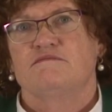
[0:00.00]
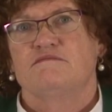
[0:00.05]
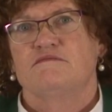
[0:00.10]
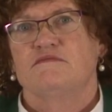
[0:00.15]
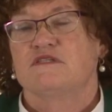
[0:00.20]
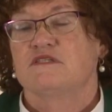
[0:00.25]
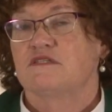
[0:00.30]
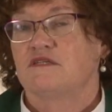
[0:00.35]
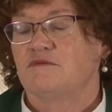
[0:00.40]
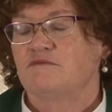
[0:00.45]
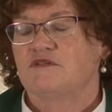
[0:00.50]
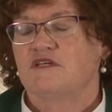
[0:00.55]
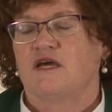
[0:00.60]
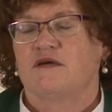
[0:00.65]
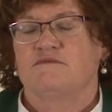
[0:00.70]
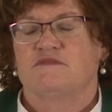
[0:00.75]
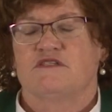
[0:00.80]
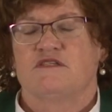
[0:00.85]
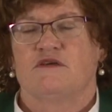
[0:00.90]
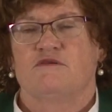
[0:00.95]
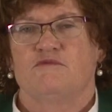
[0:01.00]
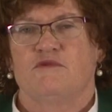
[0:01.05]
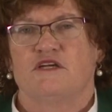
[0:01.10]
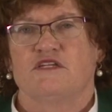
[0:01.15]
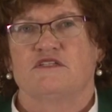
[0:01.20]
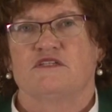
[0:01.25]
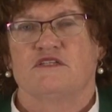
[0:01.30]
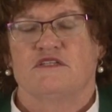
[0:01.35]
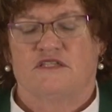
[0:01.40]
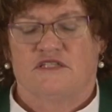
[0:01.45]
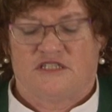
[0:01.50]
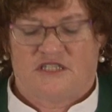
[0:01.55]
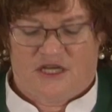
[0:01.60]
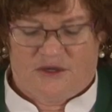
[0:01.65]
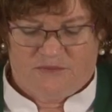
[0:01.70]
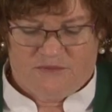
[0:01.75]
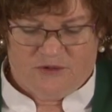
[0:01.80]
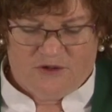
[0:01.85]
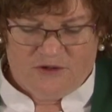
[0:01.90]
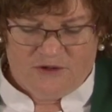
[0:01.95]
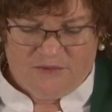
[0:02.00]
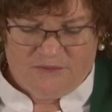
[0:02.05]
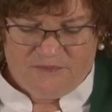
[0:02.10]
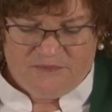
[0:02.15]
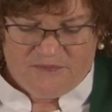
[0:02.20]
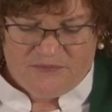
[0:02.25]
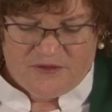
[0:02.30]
Sometimes they went to the temple.